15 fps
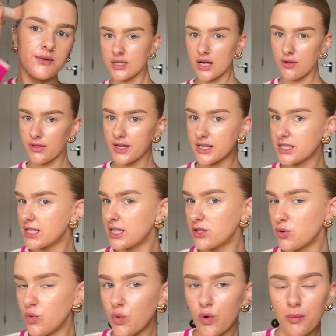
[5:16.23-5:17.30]
Now this is
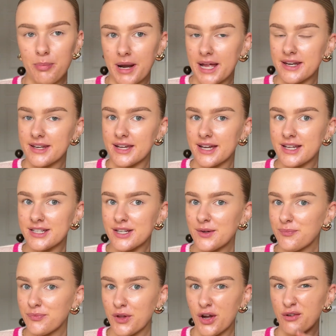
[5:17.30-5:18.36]
all blended.
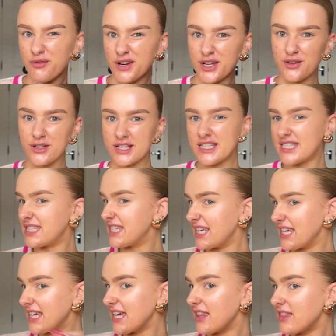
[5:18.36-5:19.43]
Hopefully you can
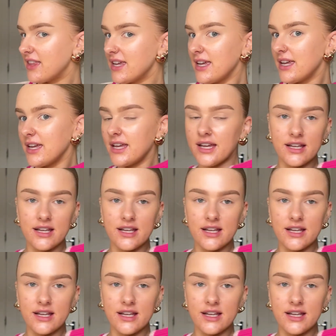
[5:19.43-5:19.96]
see the